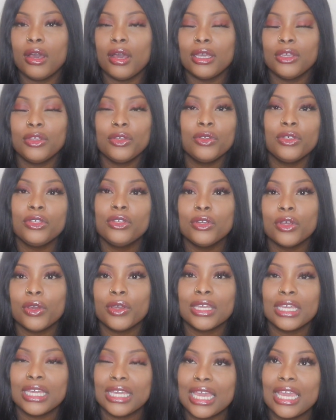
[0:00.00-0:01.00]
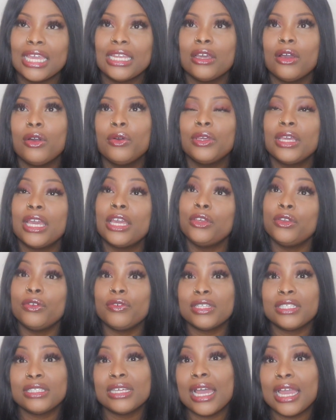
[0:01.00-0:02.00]
you know, King Kane, oh yeah, you're
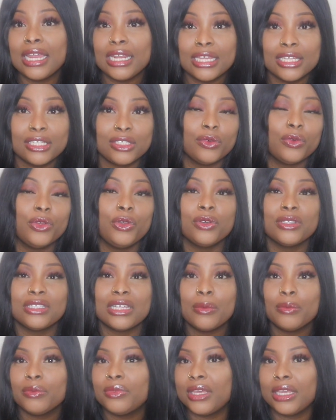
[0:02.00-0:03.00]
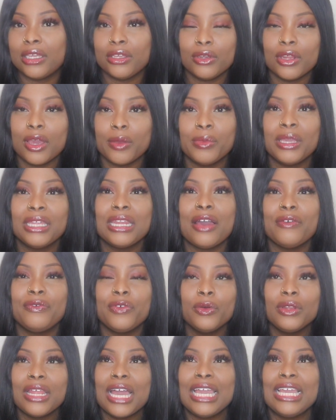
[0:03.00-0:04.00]
a stylist or you're something, you know what I mean? I
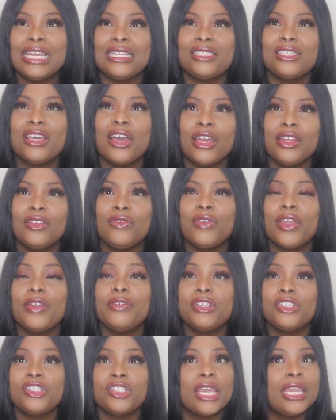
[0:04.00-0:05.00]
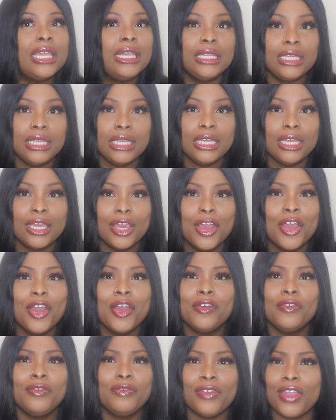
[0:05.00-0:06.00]
felt like it turned very shady
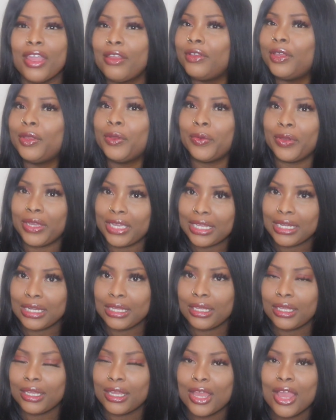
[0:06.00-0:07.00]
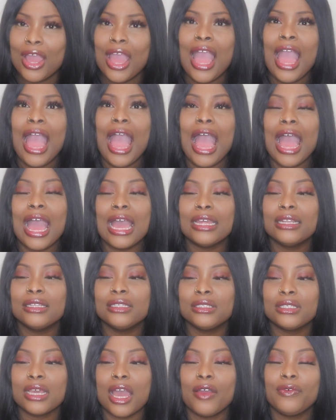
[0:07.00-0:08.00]
very quickly.
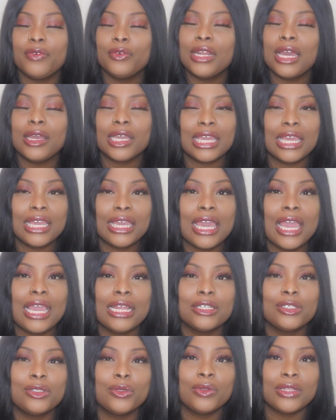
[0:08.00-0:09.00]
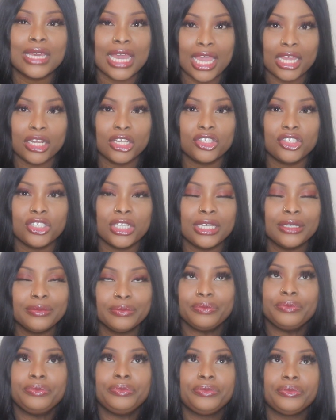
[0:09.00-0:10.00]
And I feel like King Kane saw that
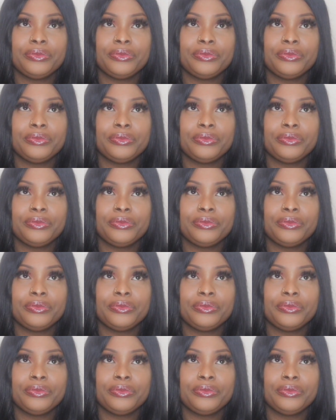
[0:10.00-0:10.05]
energy.